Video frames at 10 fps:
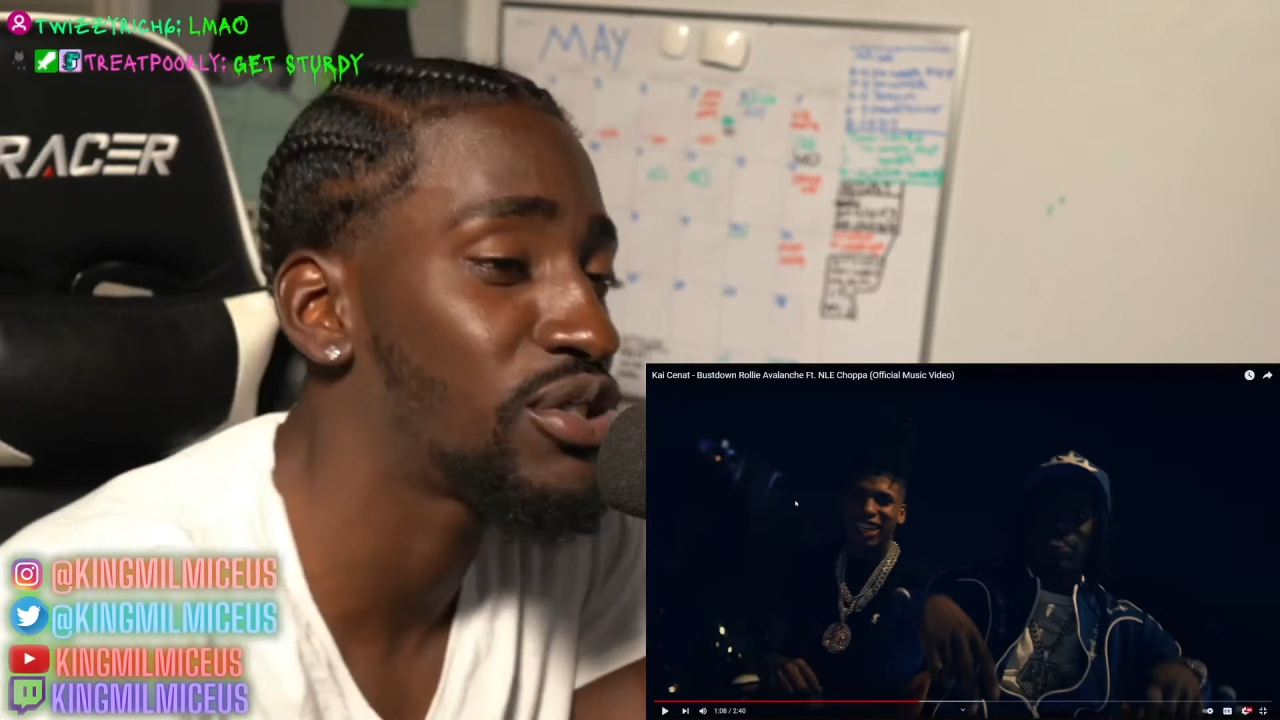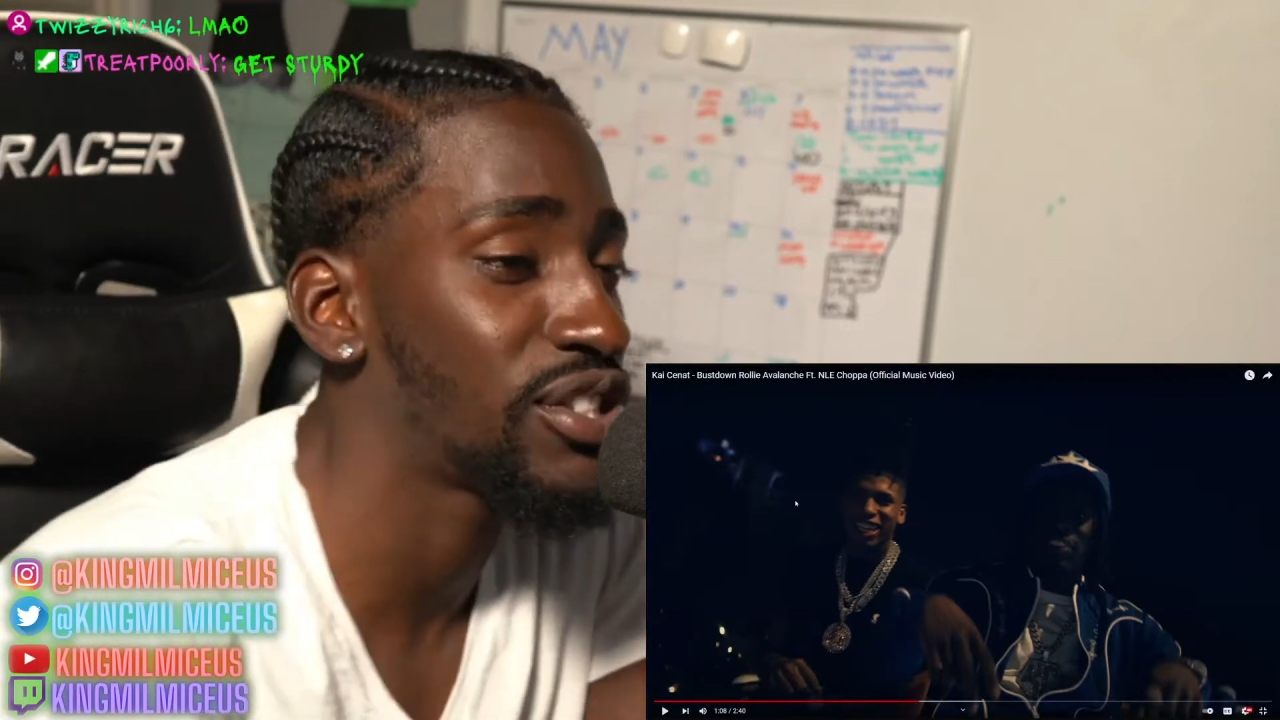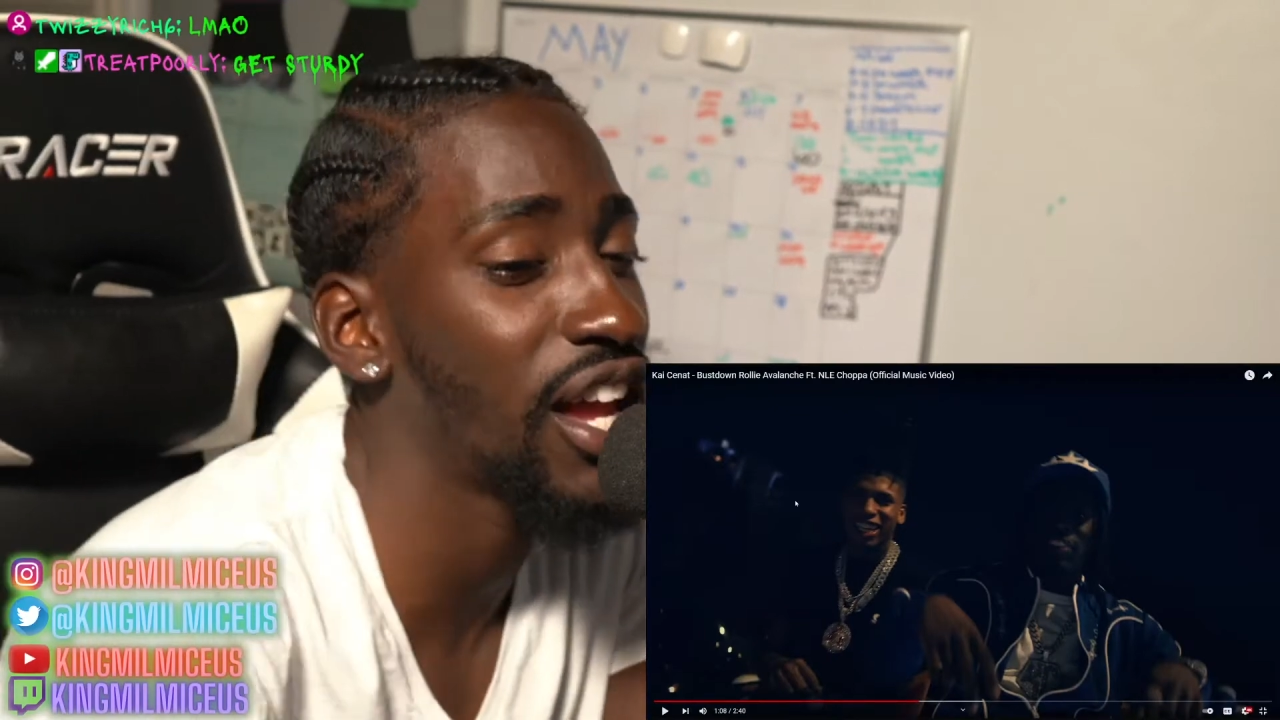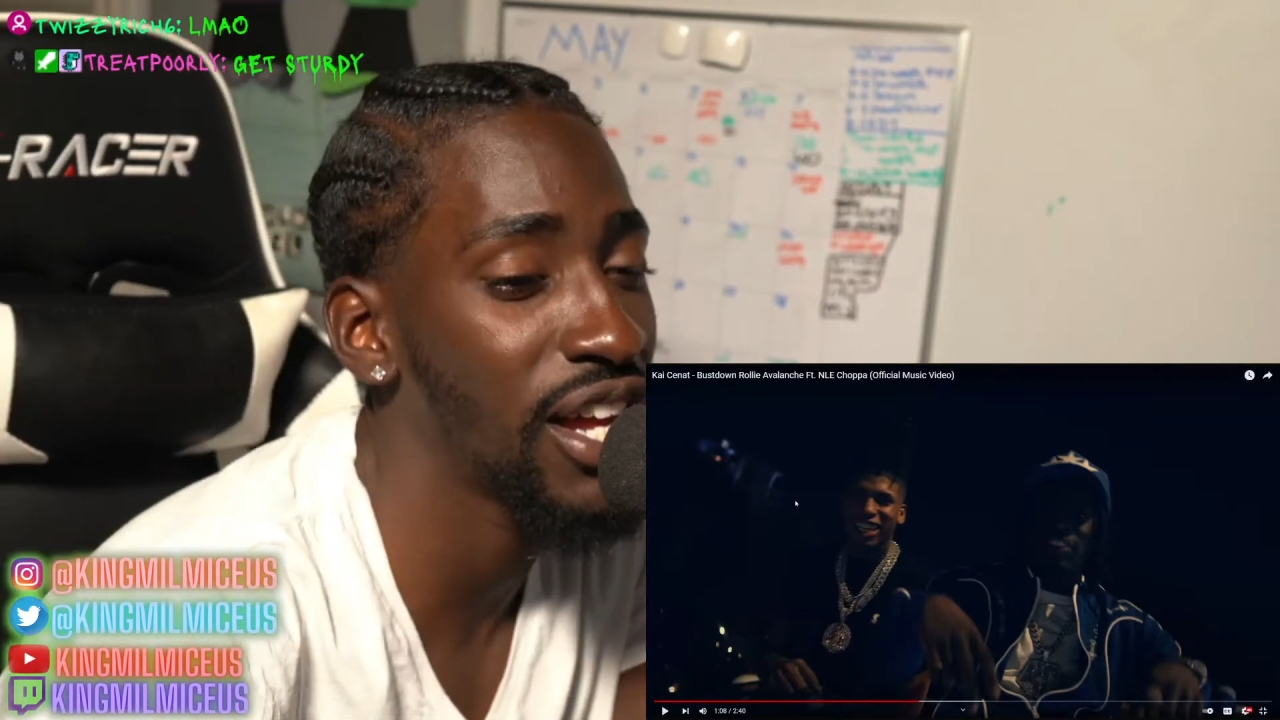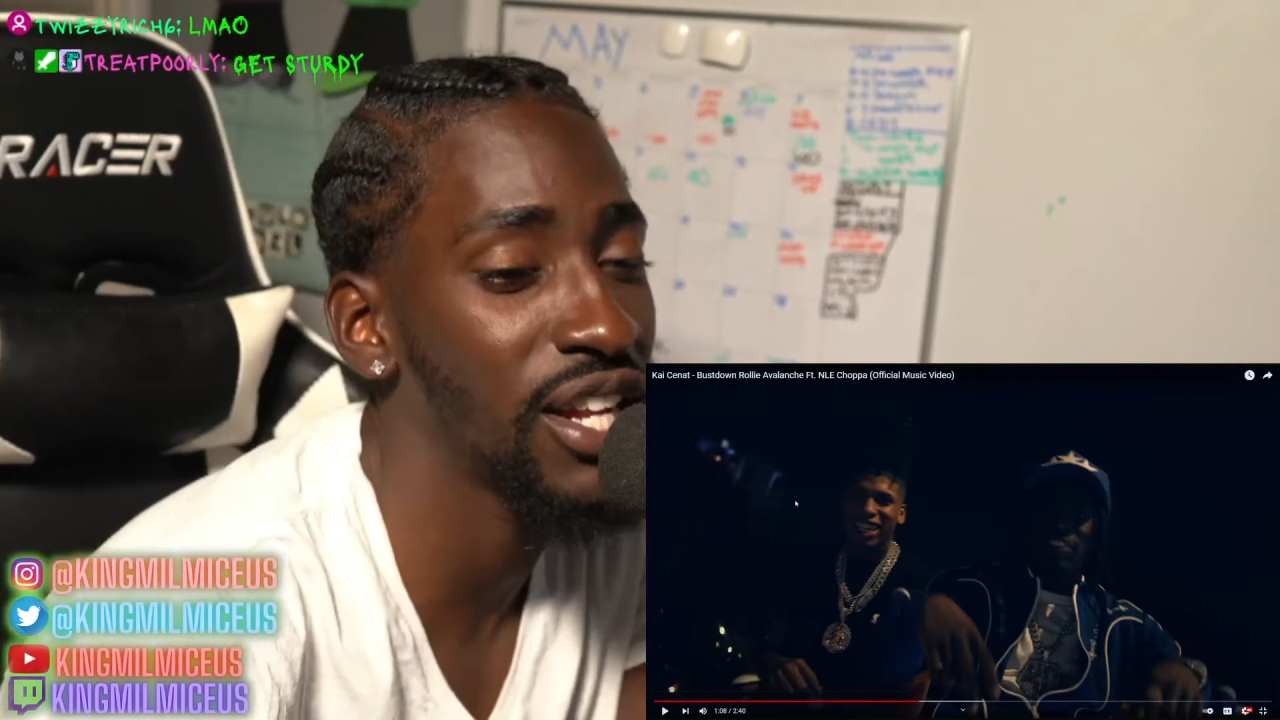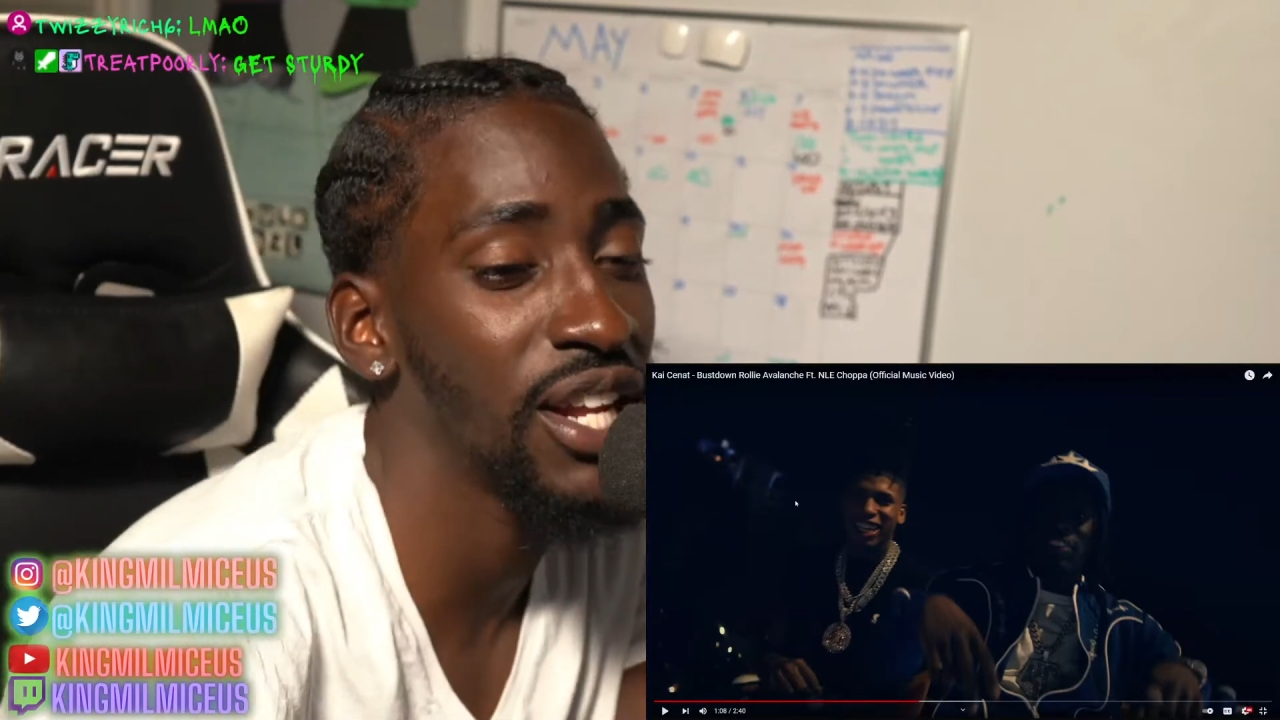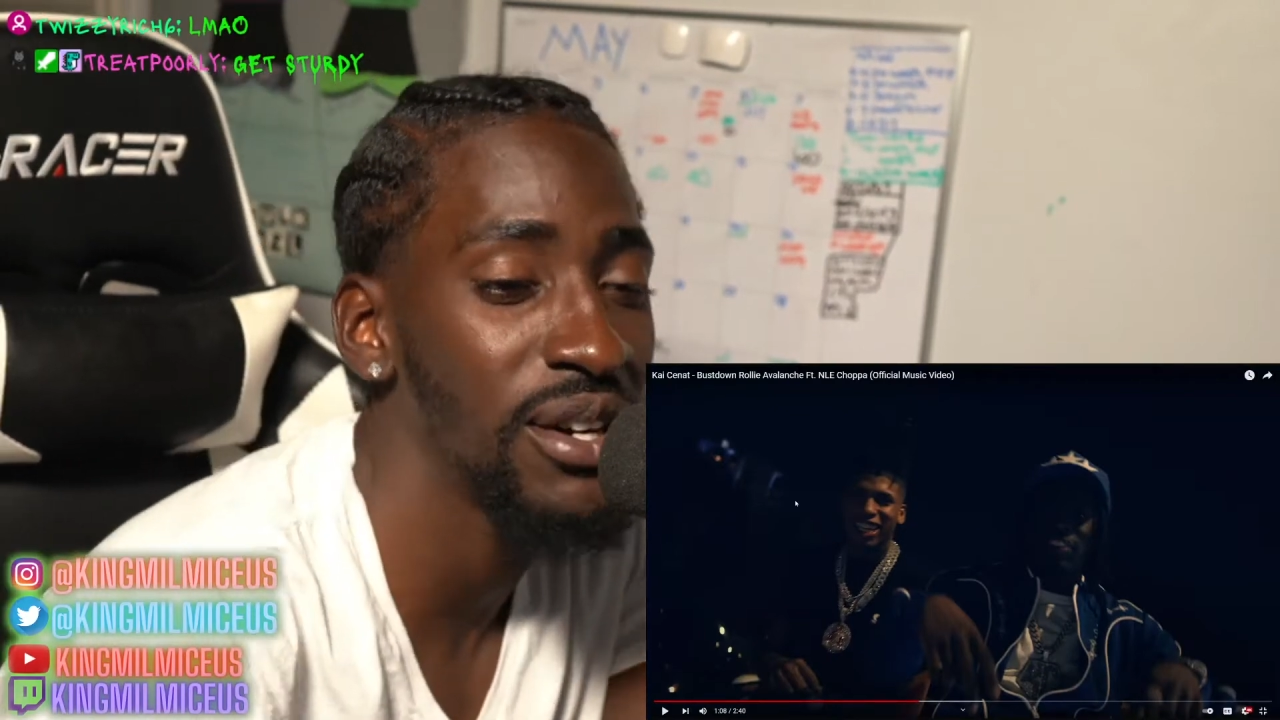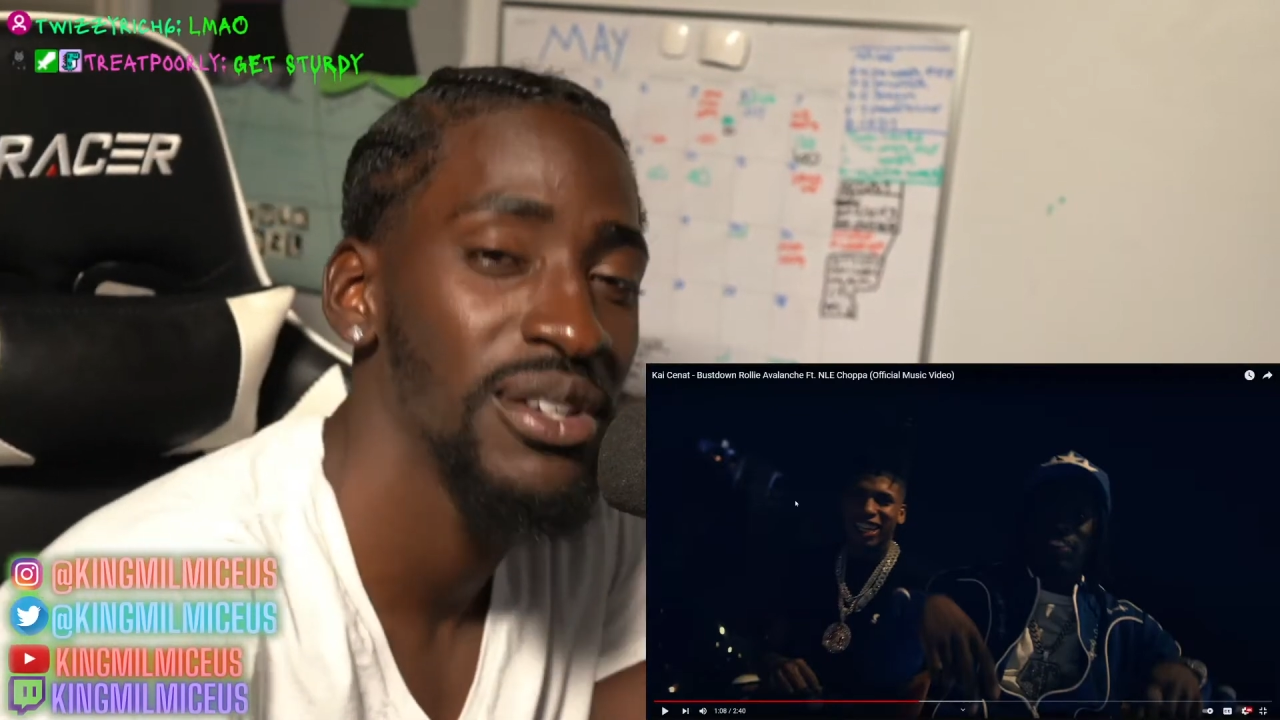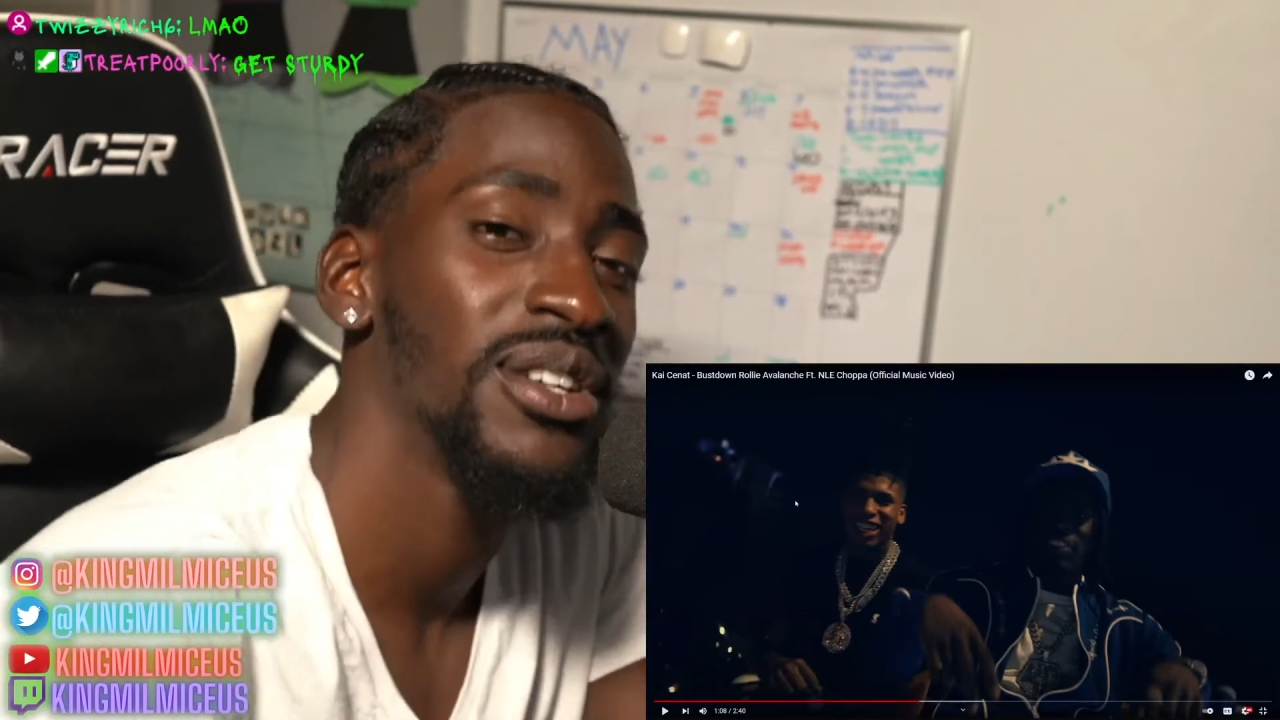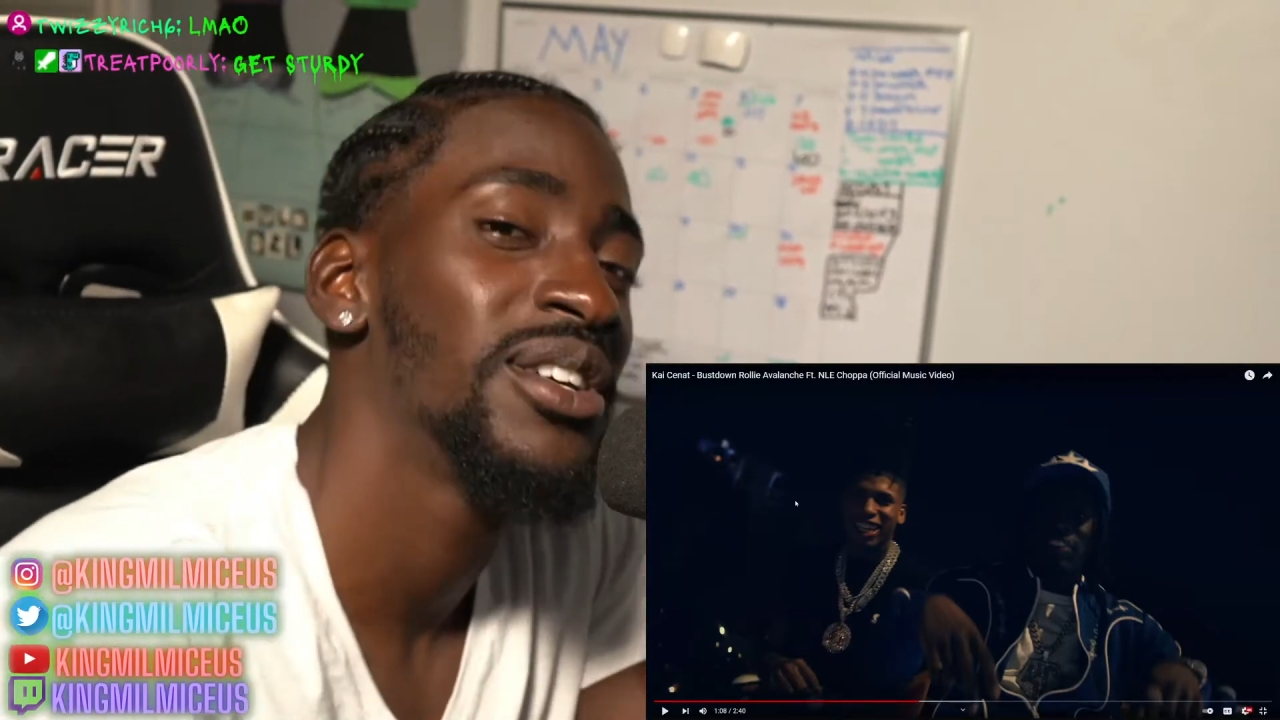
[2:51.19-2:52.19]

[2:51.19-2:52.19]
saying, though.